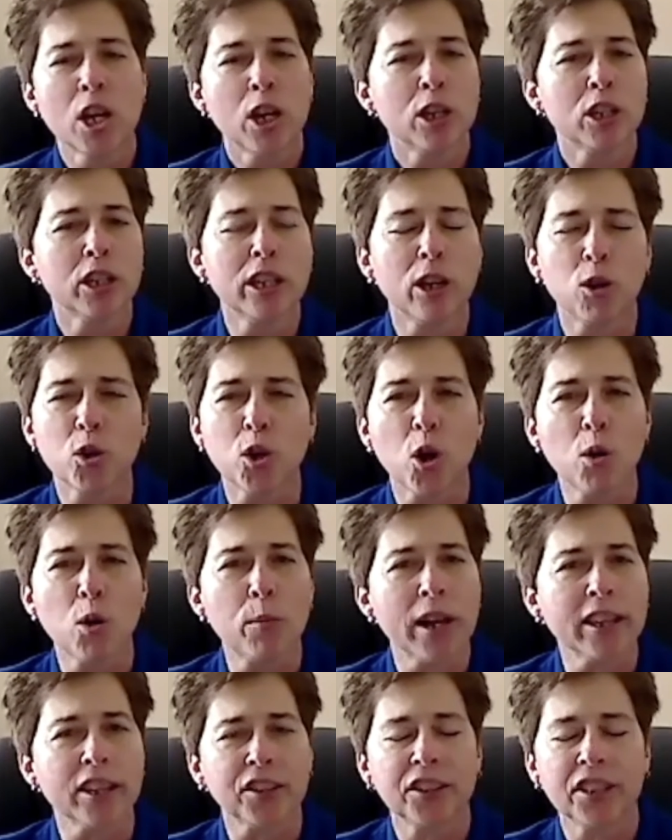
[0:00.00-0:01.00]
go by
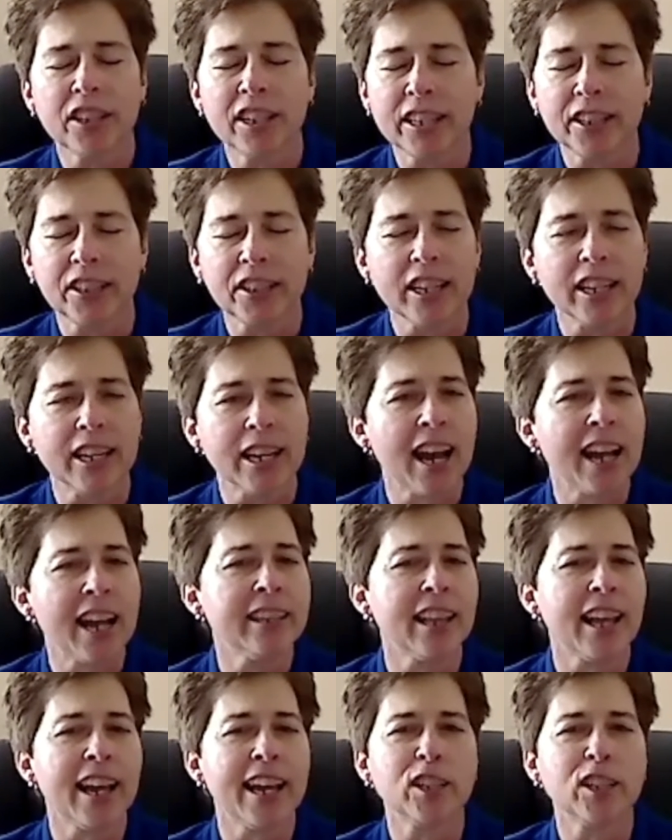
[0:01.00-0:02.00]
the CDC
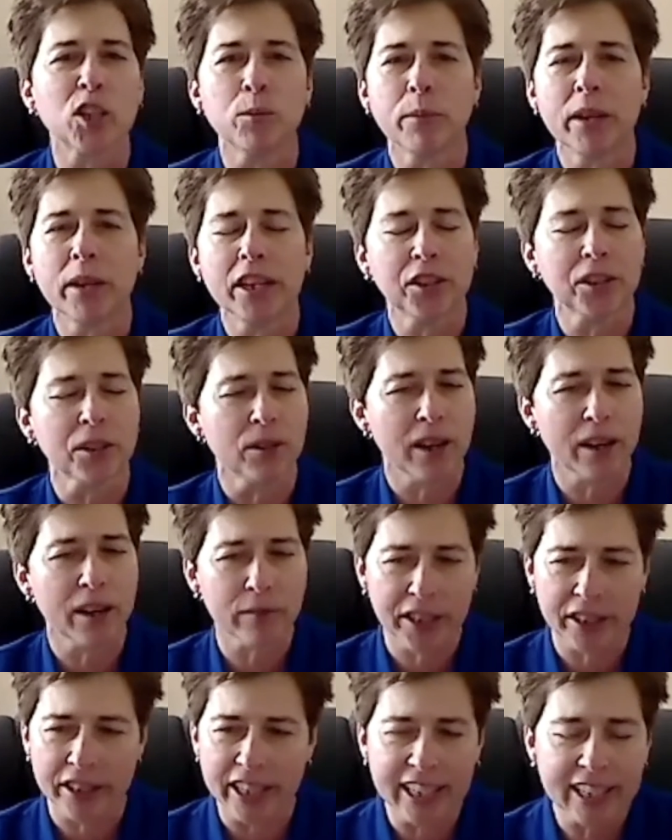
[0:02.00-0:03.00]
guidelines and make sure
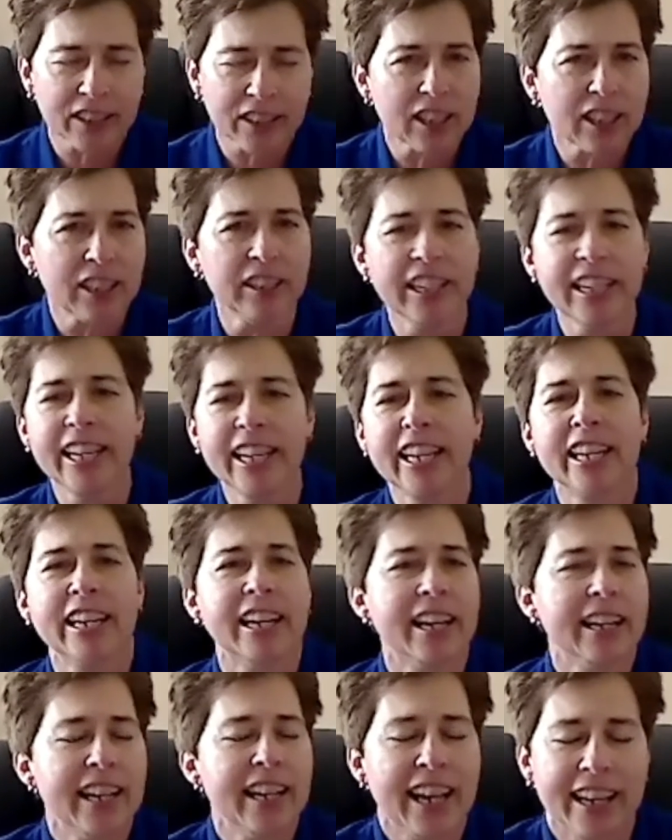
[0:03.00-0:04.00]
everything is clean
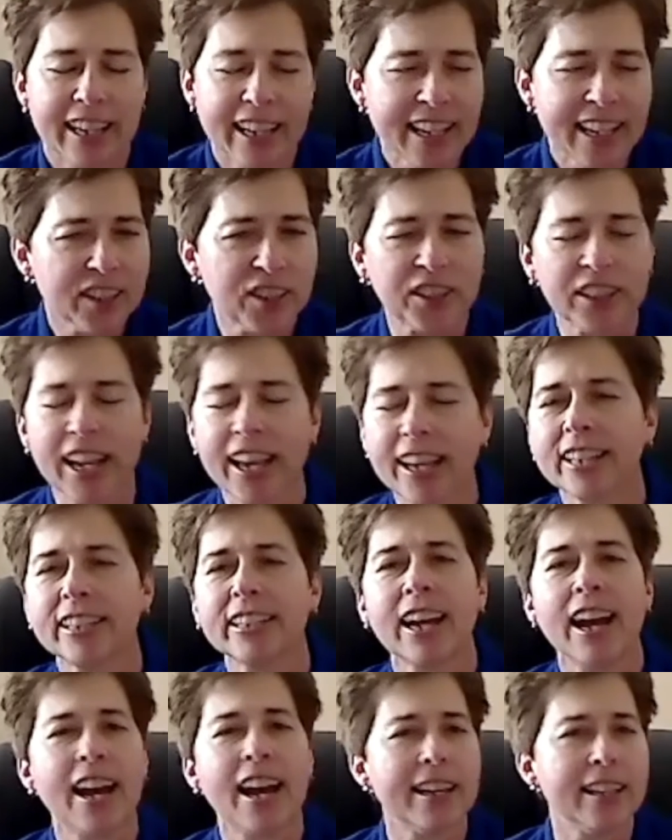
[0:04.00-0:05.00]
and
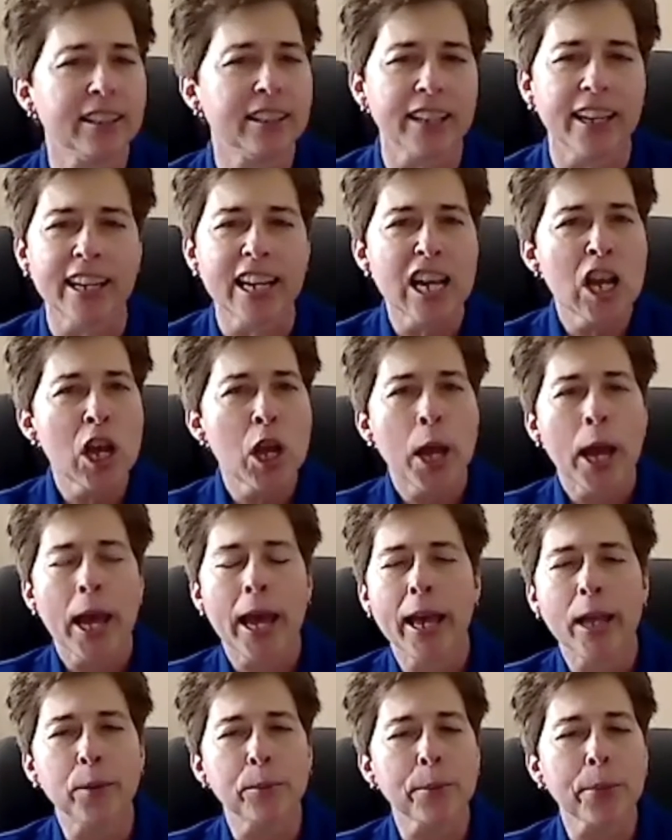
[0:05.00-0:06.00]
sanitized,
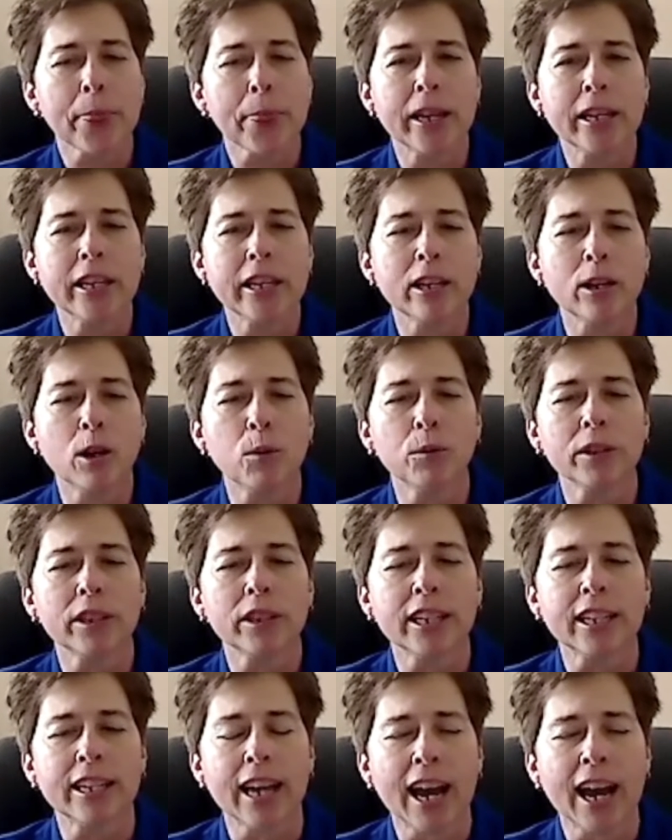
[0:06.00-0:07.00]
and the
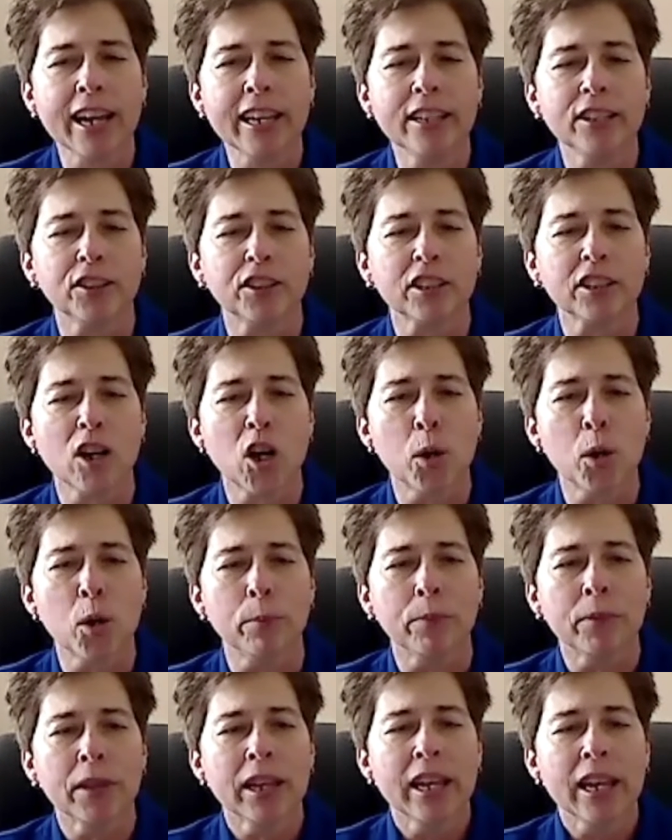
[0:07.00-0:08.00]
guys,
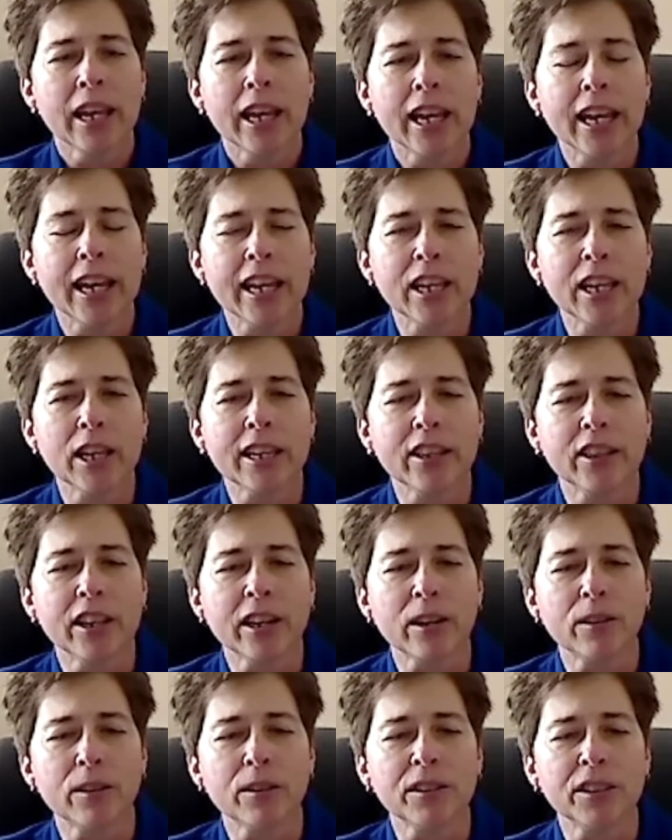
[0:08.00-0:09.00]

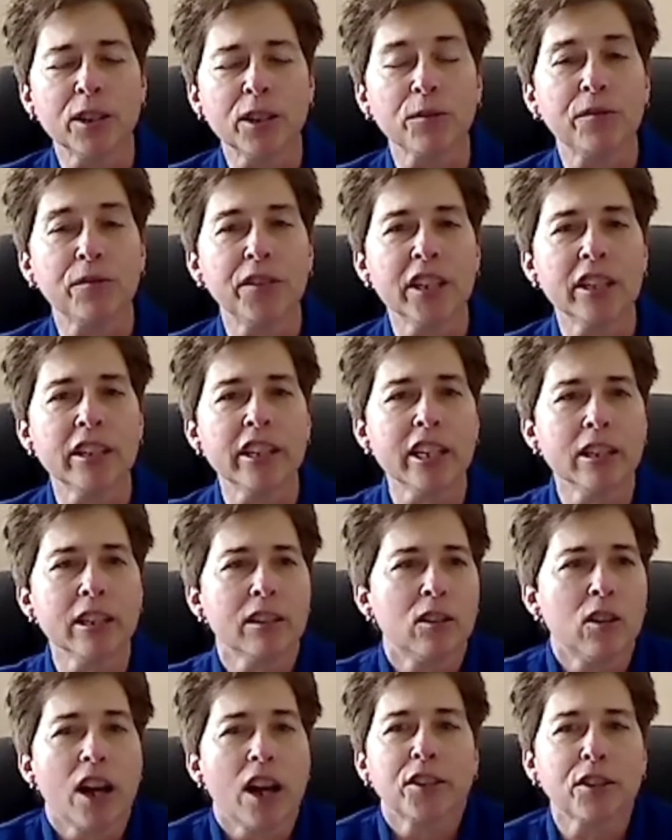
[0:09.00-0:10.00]
they're feeling
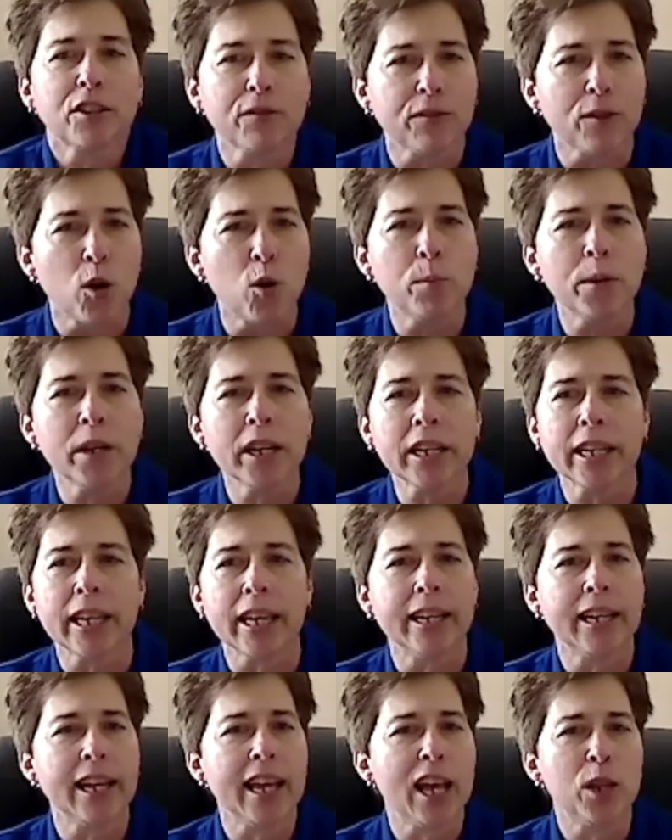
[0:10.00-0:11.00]
claustrophobic
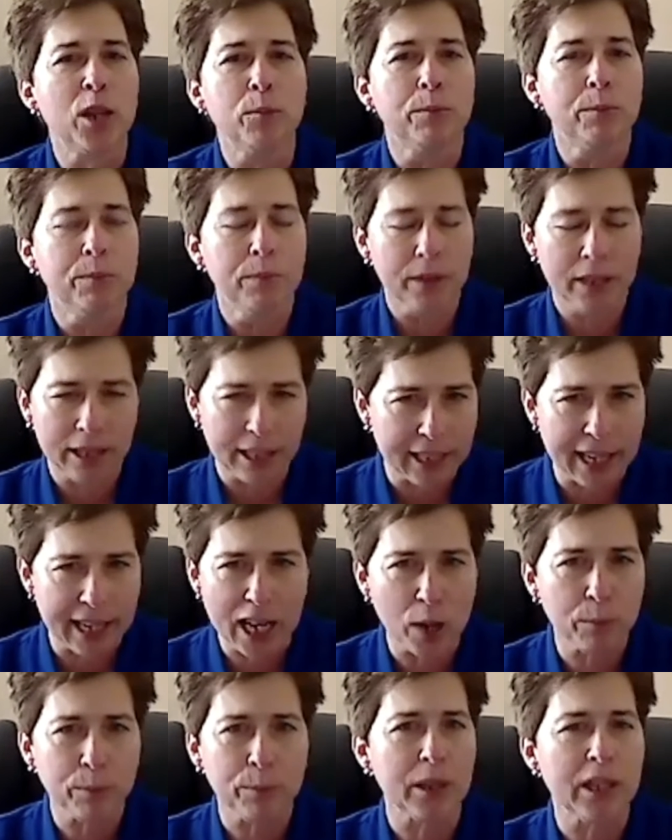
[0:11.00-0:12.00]
and
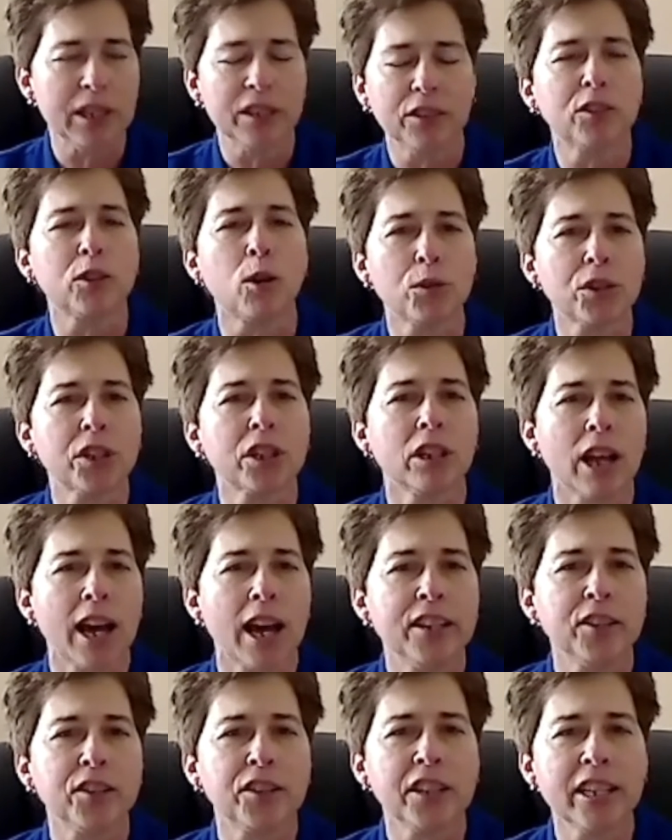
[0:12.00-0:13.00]
can't be
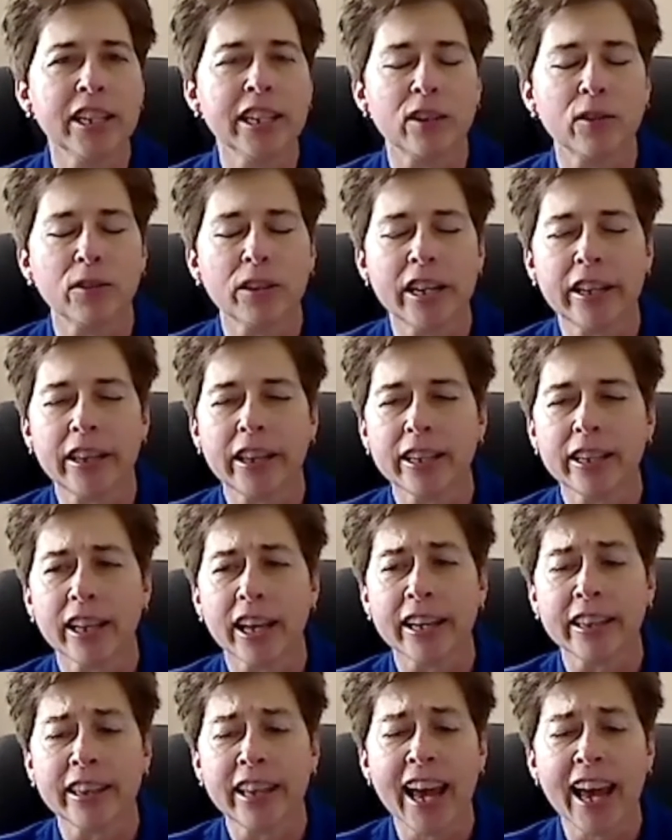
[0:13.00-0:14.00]
socializing or anything
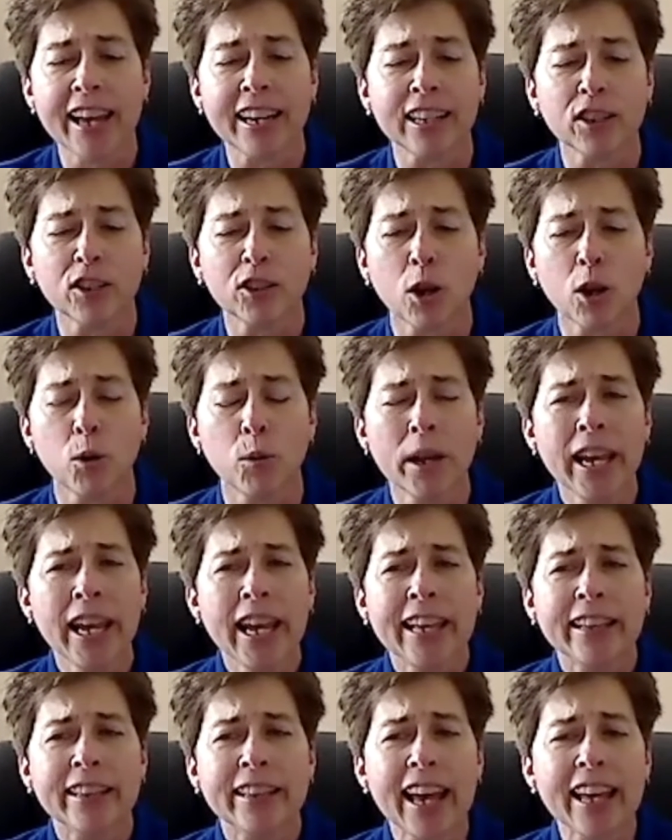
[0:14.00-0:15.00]
like that. And so
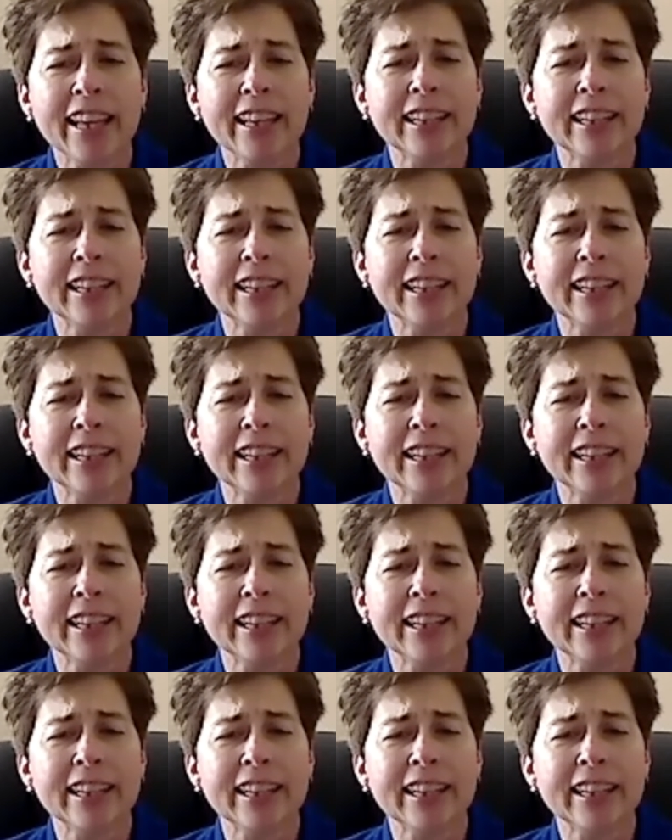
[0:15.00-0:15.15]
that,